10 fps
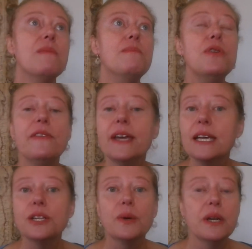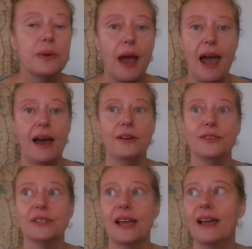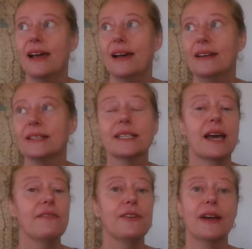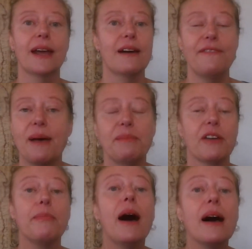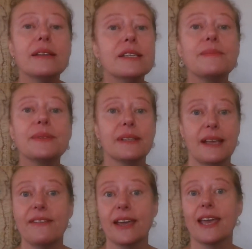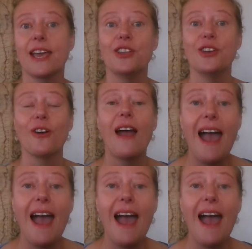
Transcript: Moving into a new house and discovering a family of possums living in your